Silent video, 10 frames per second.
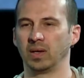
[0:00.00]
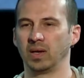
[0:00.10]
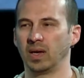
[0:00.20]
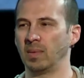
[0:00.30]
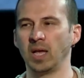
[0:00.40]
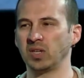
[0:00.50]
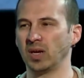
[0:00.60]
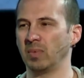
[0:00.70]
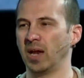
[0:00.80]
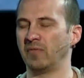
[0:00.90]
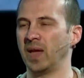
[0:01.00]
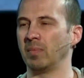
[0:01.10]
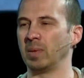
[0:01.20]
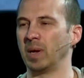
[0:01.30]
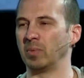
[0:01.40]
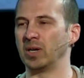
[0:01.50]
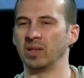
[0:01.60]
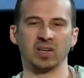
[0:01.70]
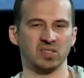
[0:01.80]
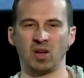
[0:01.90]
And I'm not talking about a family member either,
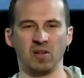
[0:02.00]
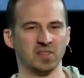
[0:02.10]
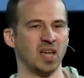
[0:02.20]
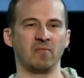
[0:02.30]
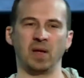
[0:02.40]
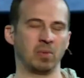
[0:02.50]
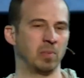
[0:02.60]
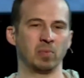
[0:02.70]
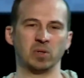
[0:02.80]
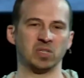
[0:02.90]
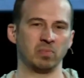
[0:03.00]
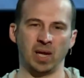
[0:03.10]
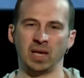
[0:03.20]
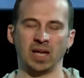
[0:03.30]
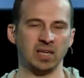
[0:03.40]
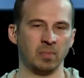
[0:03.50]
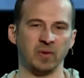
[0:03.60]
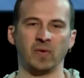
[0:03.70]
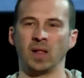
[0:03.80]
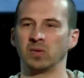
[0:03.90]
because all of us have family members that may not yet be
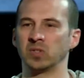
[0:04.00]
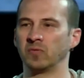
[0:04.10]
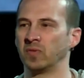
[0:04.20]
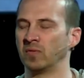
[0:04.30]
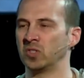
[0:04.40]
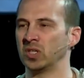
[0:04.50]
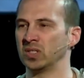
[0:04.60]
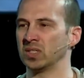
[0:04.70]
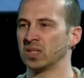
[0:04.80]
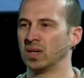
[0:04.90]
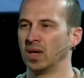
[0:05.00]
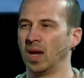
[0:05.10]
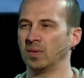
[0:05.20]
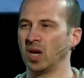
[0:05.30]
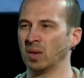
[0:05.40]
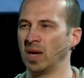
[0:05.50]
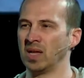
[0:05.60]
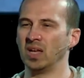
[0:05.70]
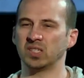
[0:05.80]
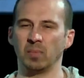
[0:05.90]
followers of Jesus. I'm talking about
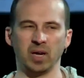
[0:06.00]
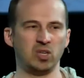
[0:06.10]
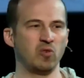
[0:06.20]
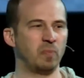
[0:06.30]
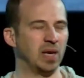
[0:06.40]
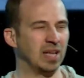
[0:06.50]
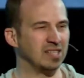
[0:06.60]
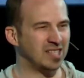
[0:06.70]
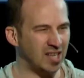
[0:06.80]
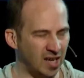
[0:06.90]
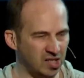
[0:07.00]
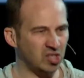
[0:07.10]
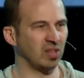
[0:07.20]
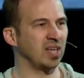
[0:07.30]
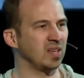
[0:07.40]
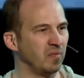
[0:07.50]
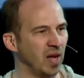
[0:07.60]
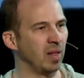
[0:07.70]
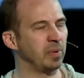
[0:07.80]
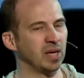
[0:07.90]
somebody you've been intentionally
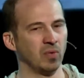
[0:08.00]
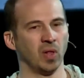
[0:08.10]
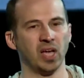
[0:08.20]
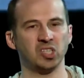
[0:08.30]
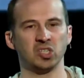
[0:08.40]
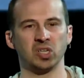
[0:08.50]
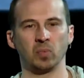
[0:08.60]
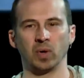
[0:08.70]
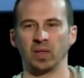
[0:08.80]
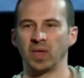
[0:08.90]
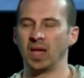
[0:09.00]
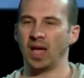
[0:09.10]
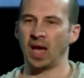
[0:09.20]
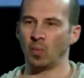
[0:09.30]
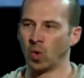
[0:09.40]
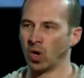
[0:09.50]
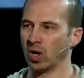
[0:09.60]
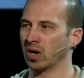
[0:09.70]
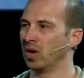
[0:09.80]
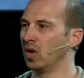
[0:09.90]
developing a relationship with at
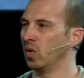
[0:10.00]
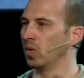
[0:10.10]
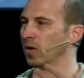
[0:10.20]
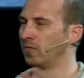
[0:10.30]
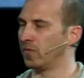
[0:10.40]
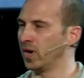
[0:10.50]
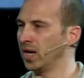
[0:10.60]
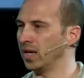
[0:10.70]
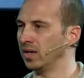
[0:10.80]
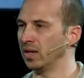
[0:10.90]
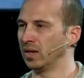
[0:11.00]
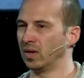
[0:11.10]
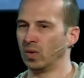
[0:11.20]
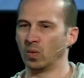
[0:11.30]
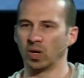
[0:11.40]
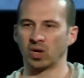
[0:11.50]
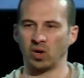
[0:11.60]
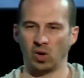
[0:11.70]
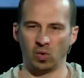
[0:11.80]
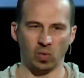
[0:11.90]
work, or a friend, or a
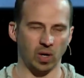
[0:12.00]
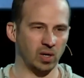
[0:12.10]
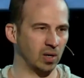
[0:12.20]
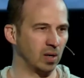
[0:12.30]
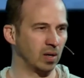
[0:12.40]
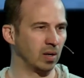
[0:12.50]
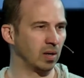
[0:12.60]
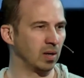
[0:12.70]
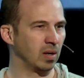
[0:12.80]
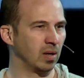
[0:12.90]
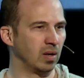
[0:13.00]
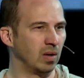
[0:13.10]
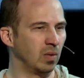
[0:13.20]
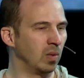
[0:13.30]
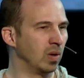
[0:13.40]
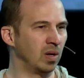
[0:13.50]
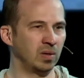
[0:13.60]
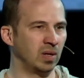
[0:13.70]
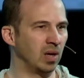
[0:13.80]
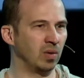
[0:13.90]
coworker, or,
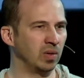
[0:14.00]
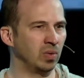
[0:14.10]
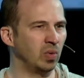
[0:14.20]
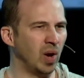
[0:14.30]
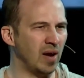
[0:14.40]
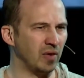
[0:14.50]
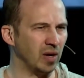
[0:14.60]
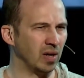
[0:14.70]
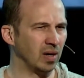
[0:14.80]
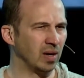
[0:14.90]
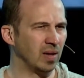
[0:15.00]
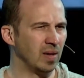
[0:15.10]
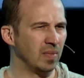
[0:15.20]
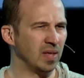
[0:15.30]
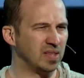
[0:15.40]
you know, whoever, that